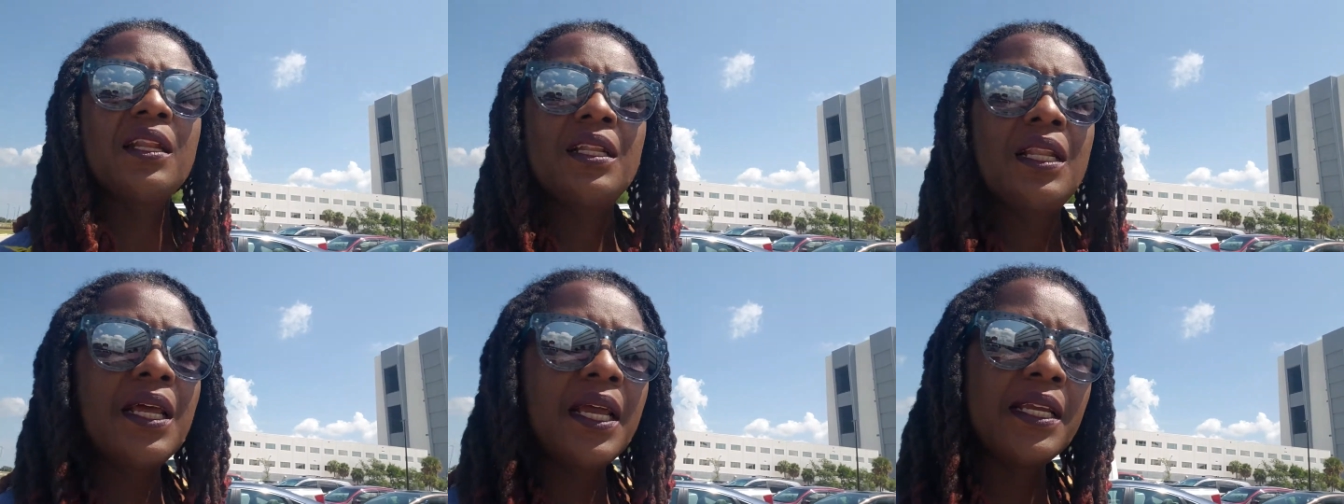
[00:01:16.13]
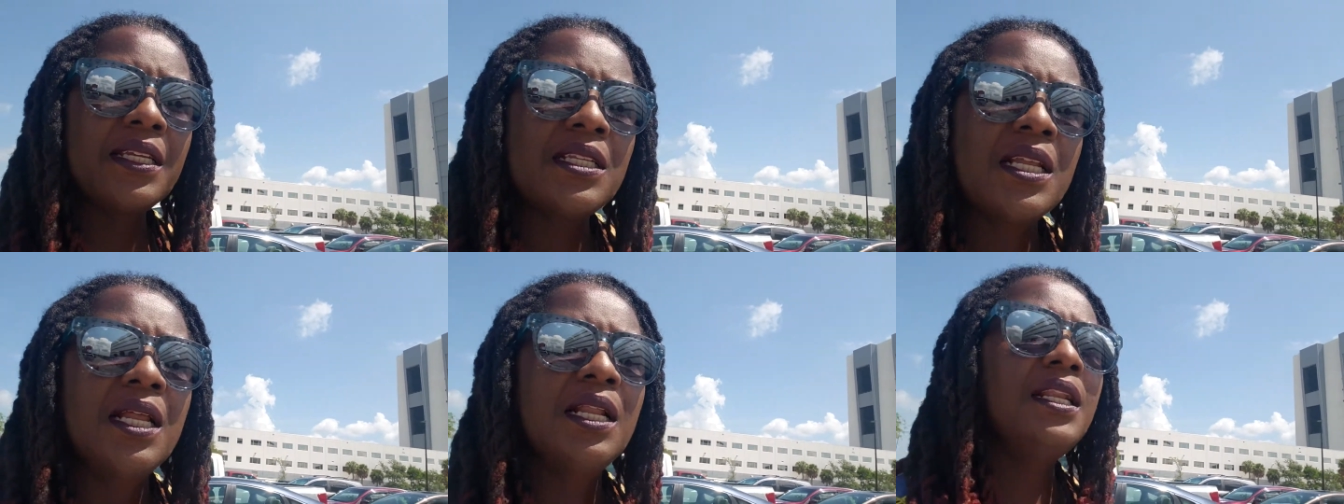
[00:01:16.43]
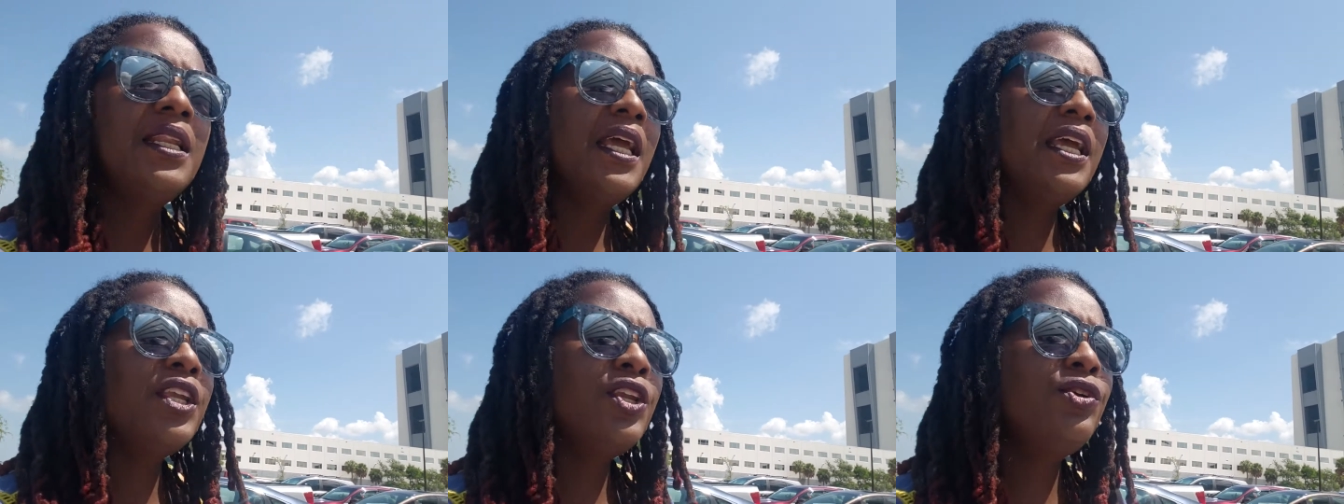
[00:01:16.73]
of like
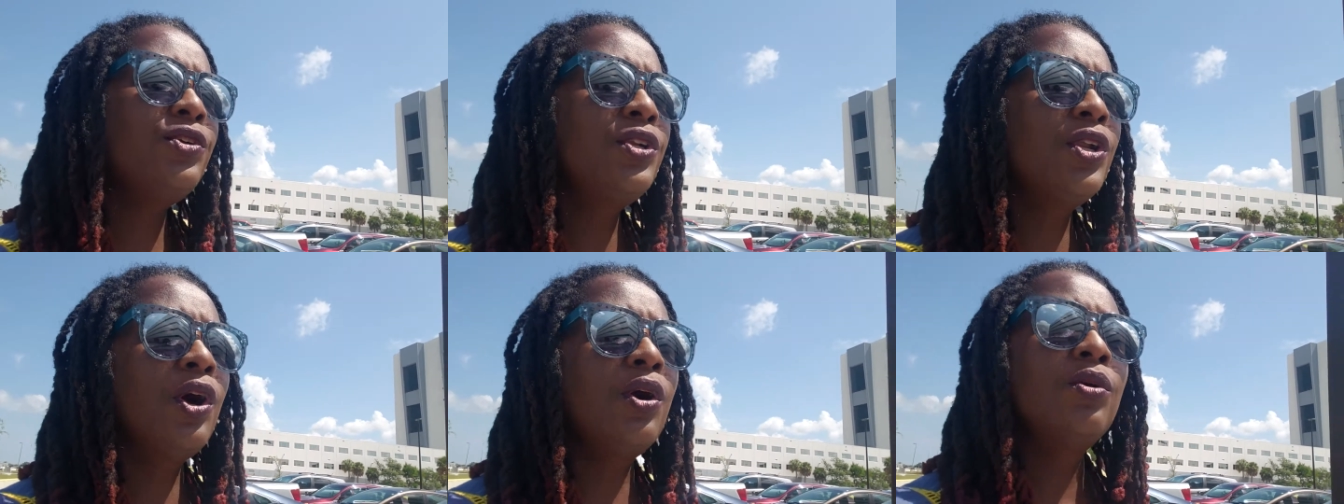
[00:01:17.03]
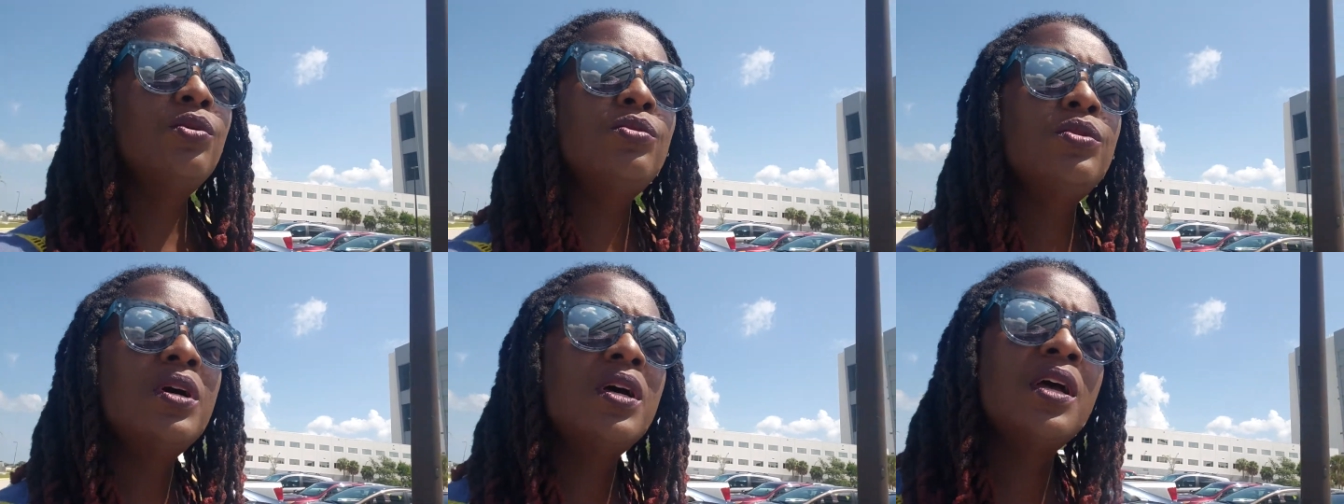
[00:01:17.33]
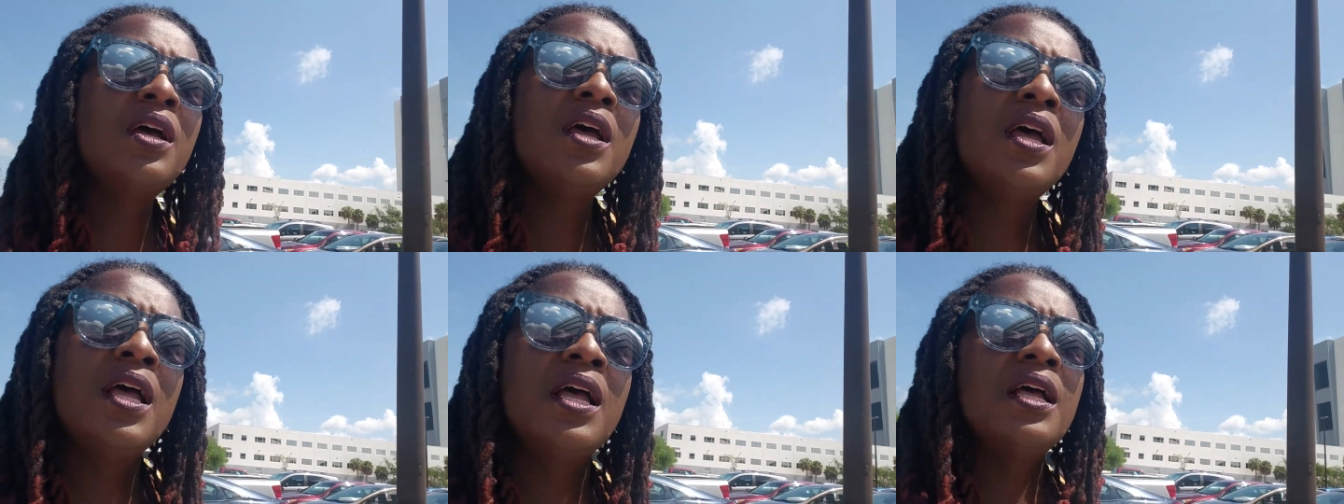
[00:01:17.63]
let you know
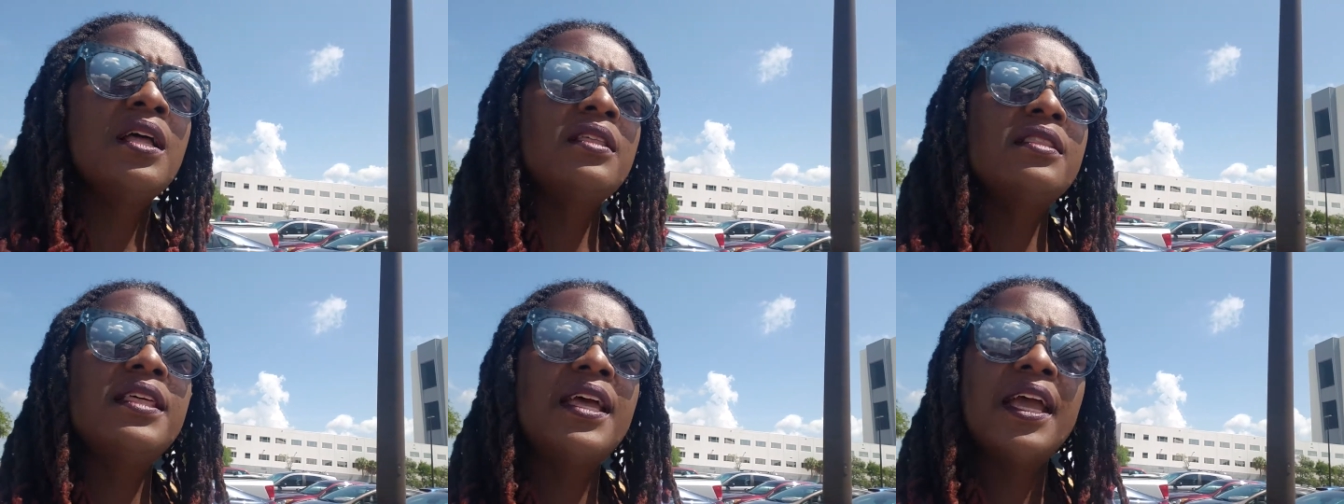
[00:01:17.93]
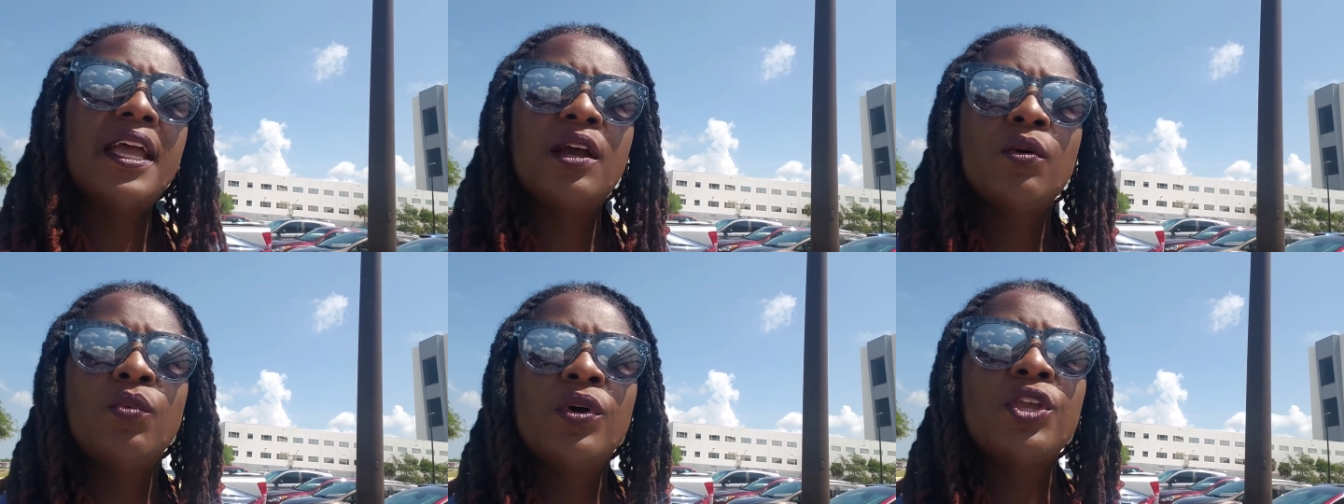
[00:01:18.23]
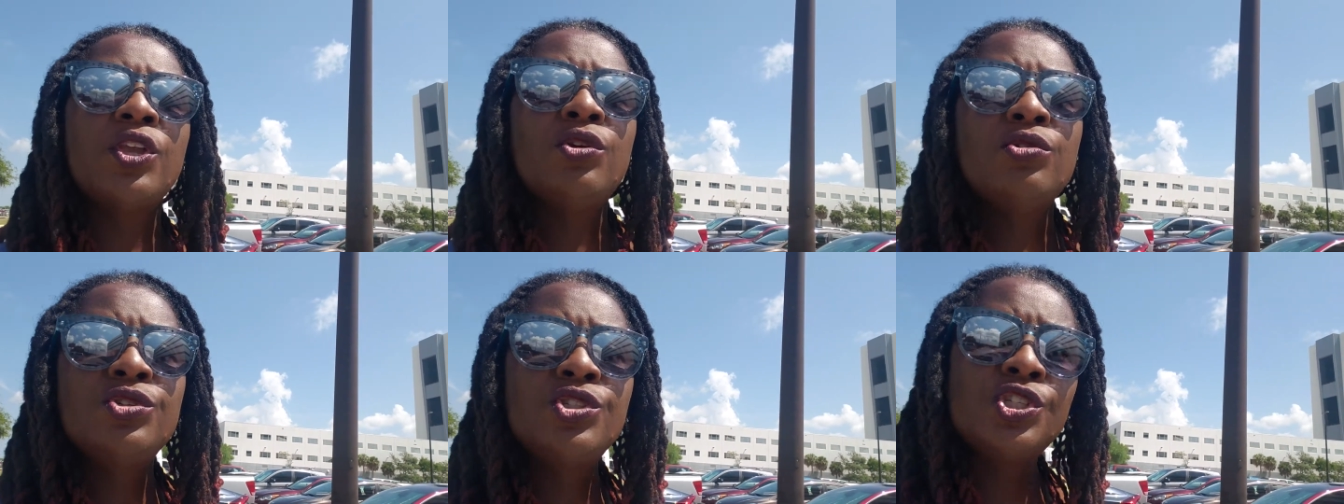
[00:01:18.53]
that
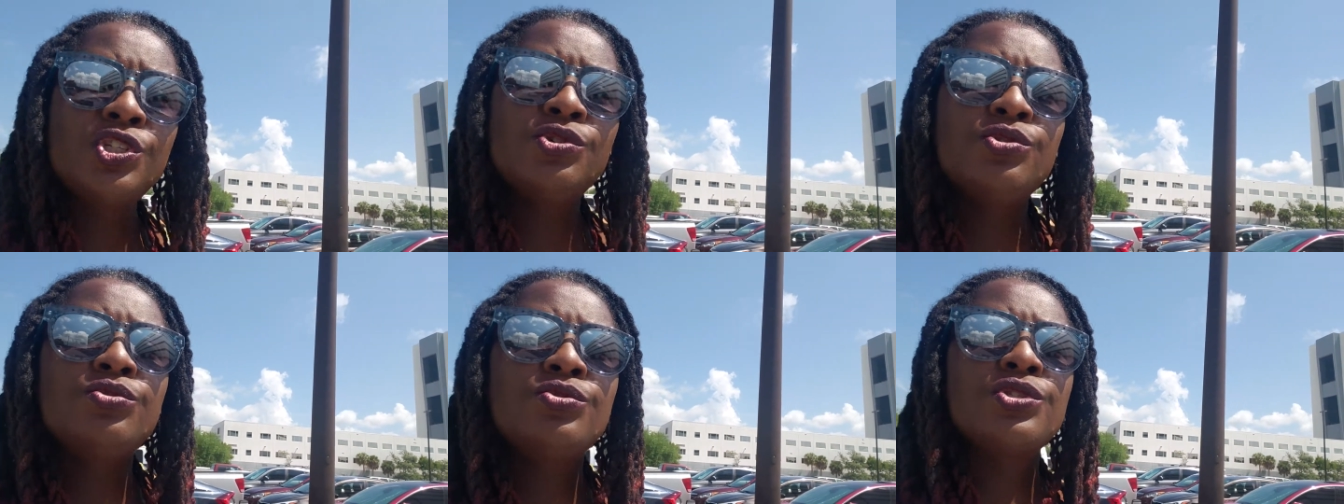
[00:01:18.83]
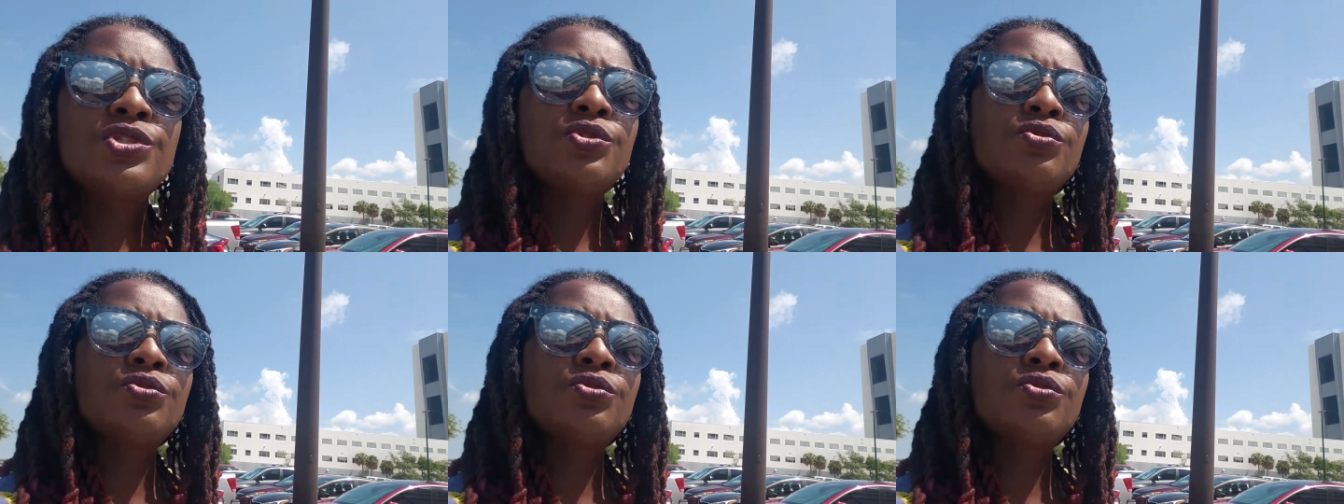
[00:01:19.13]
when you choose